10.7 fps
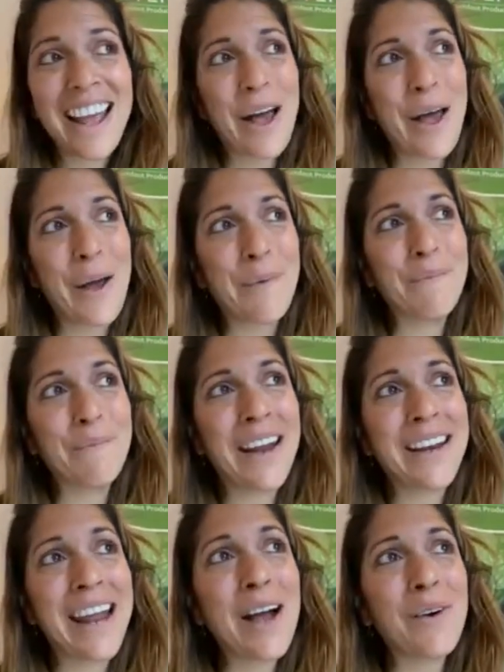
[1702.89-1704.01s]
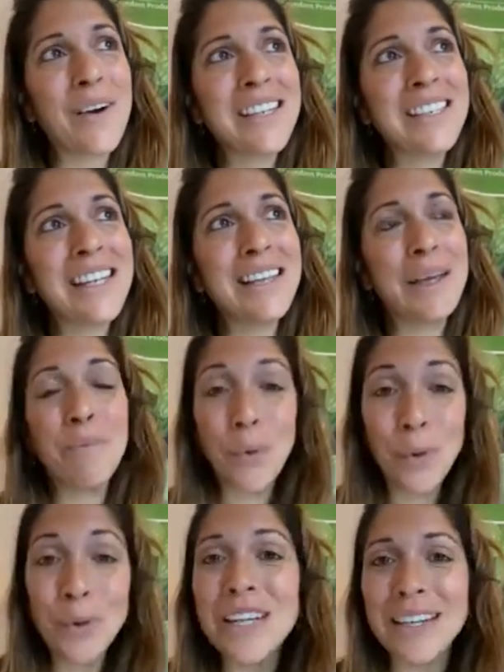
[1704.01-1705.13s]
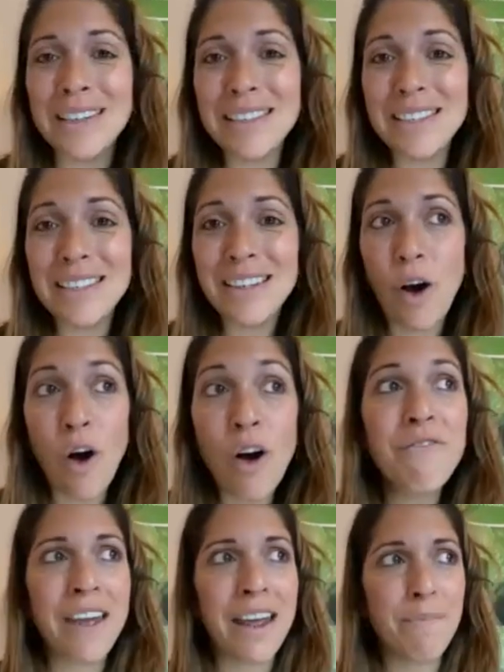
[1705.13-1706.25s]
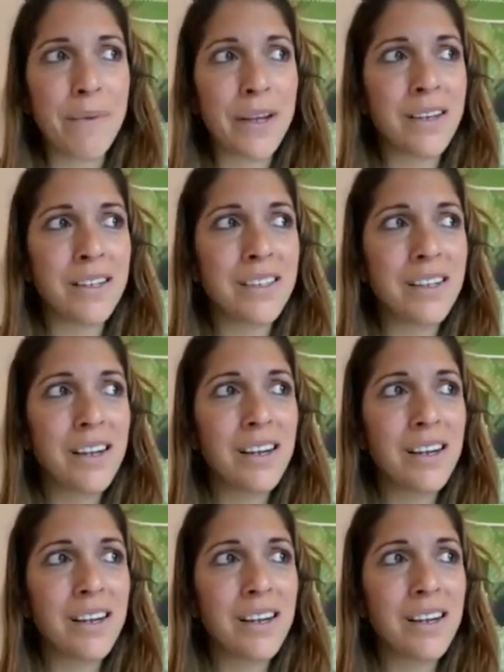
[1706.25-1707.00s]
And now I see the importance of it, because